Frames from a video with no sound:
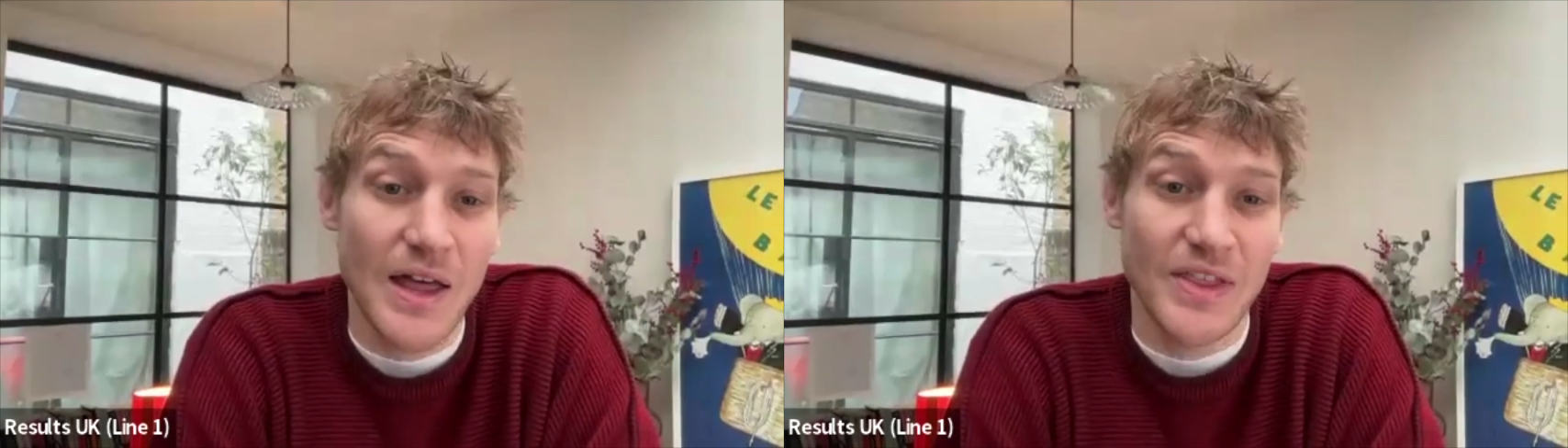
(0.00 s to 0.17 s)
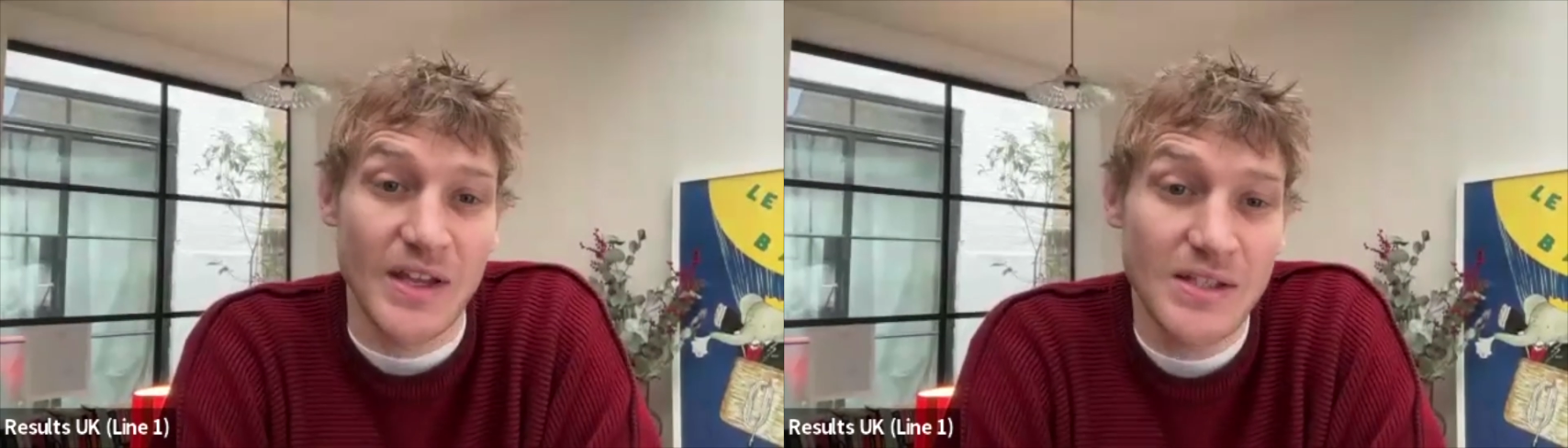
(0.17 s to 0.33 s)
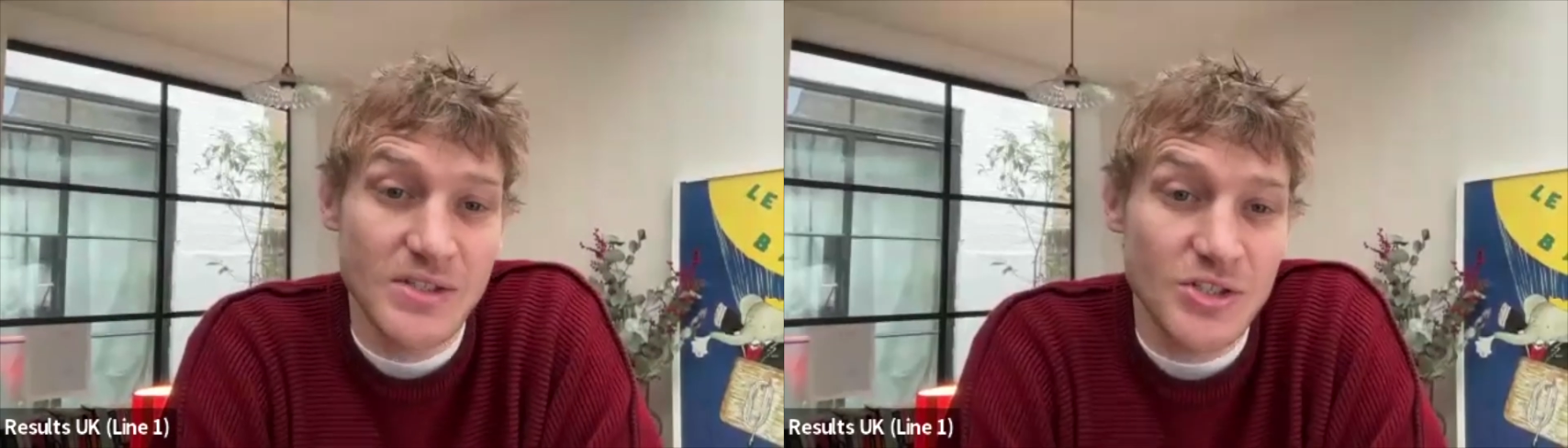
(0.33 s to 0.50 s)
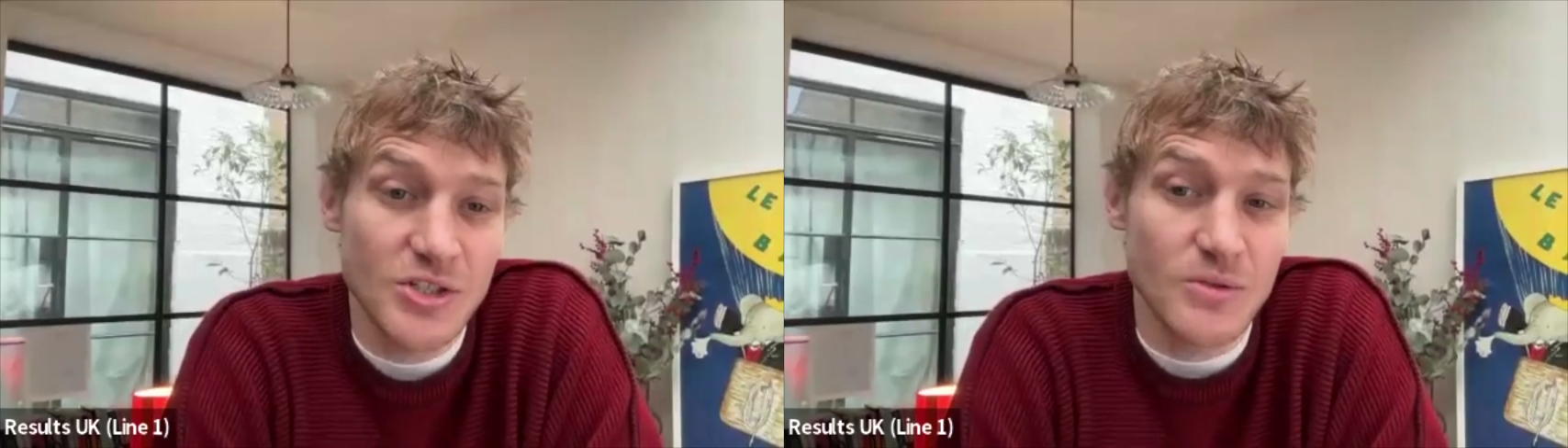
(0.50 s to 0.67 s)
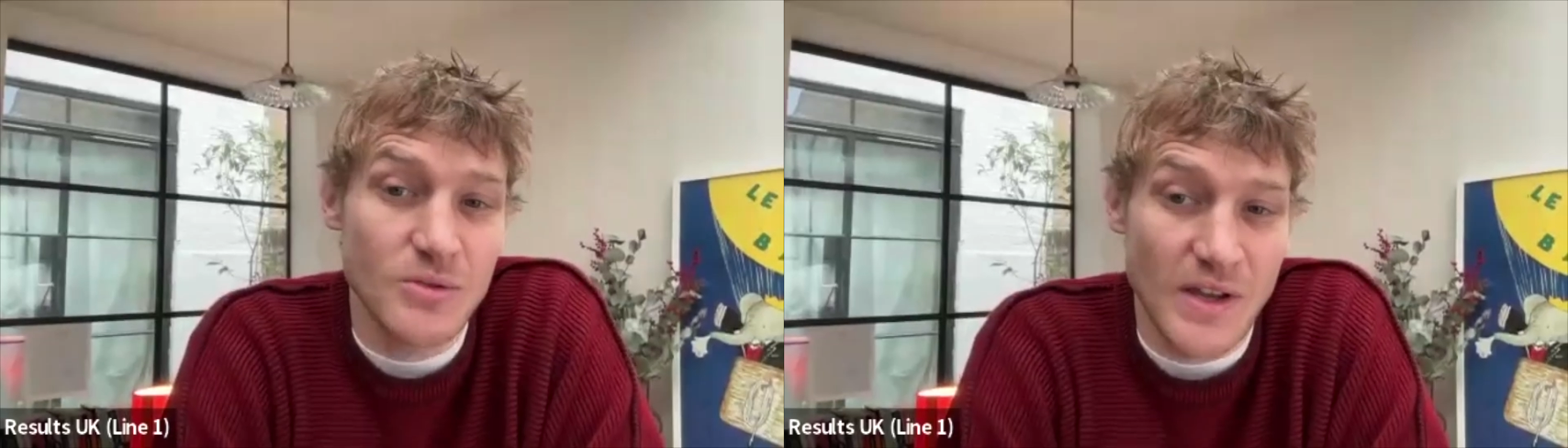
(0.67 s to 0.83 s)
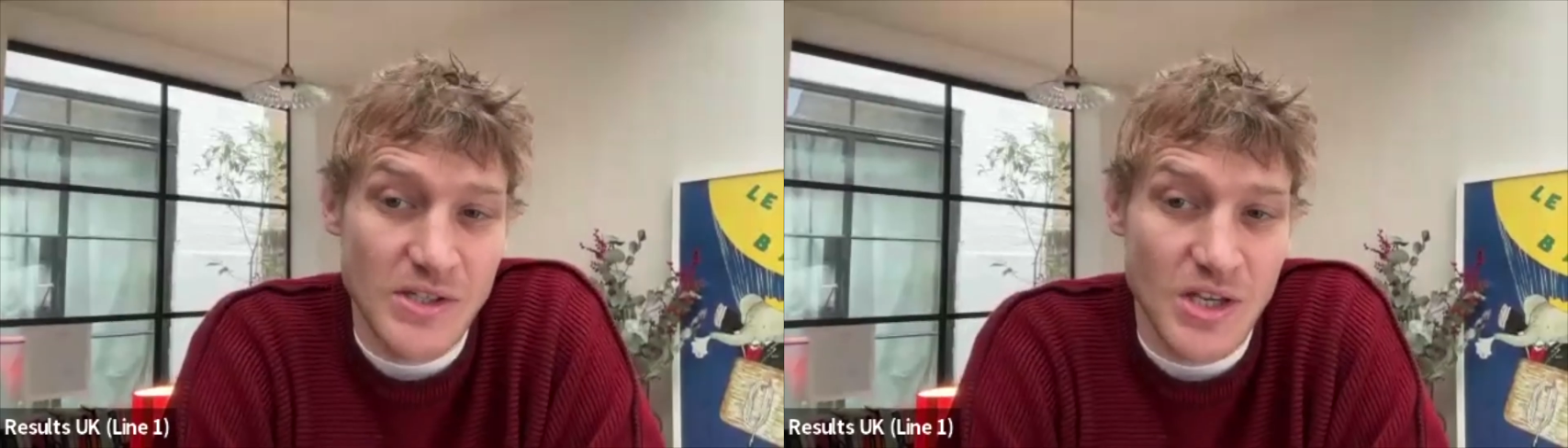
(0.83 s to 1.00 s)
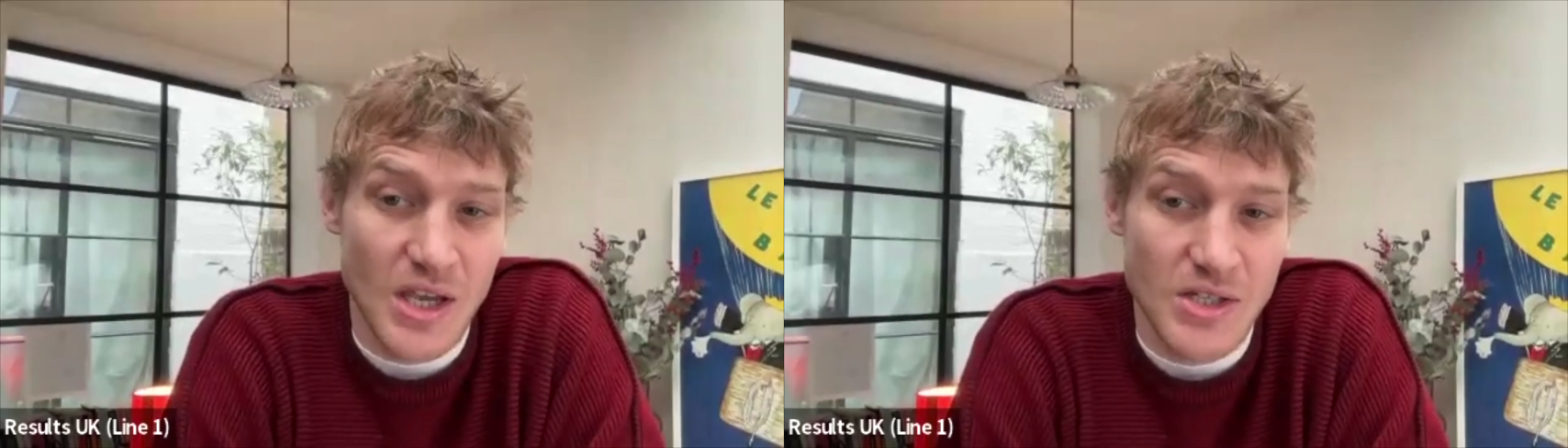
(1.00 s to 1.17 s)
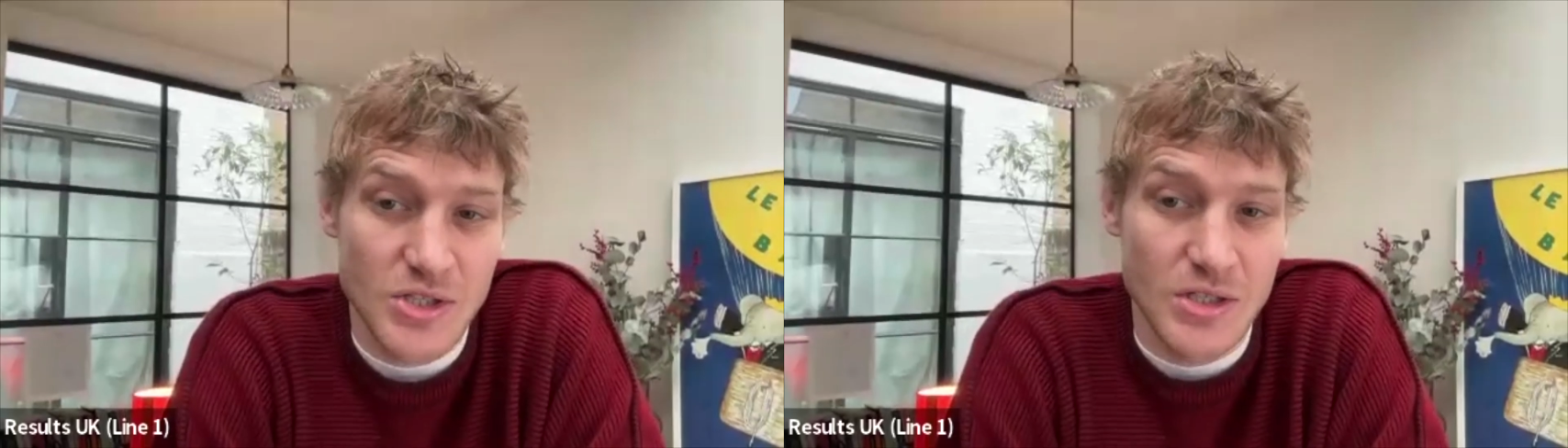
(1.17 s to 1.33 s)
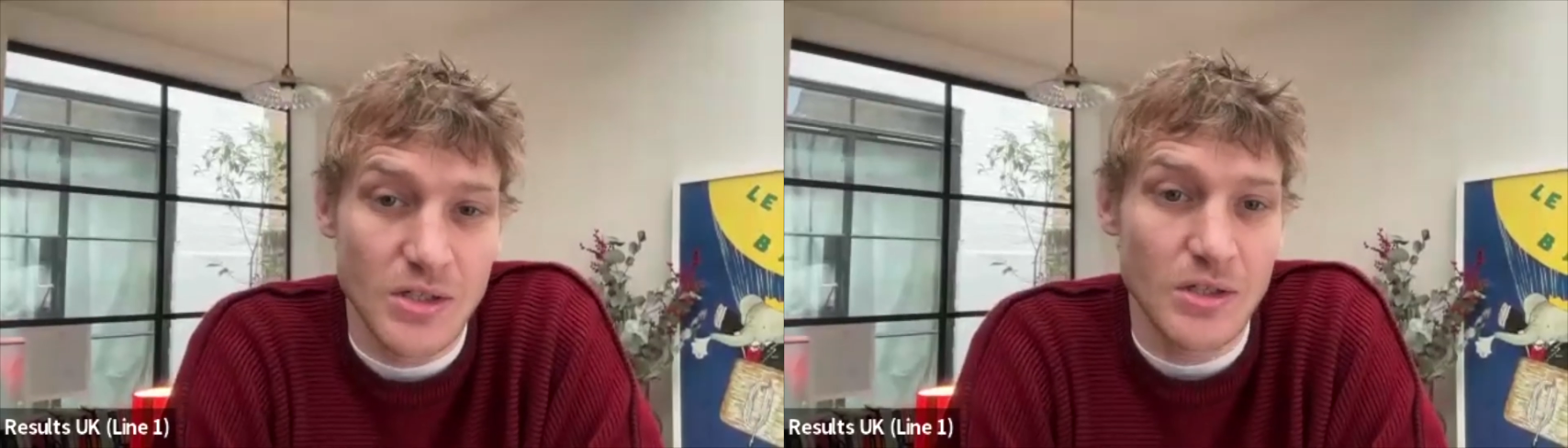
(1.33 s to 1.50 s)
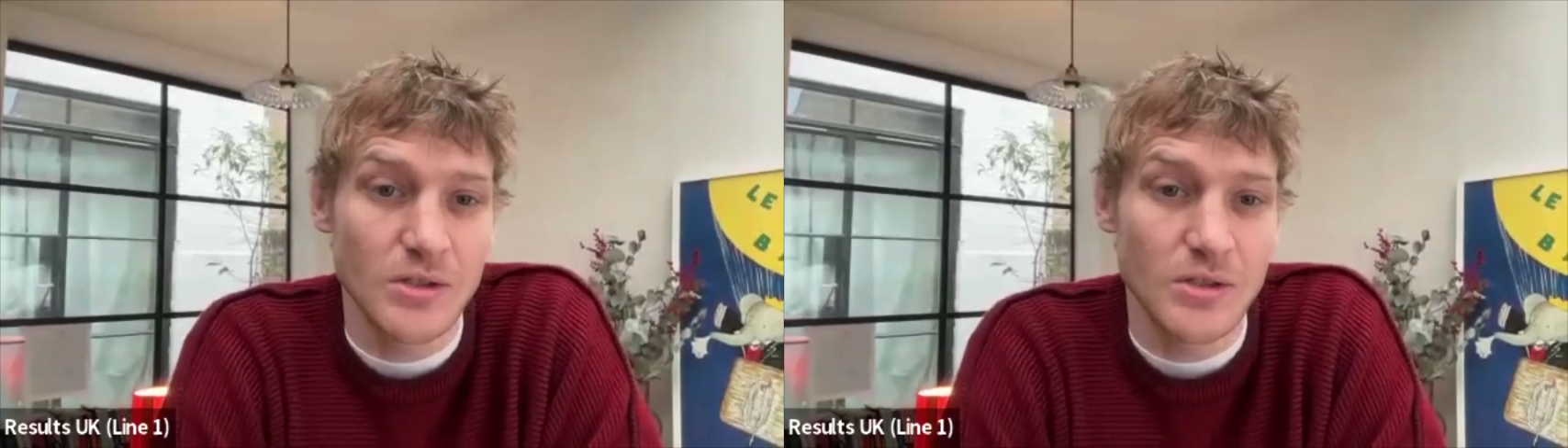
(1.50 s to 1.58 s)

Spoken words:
at the Institute of Education,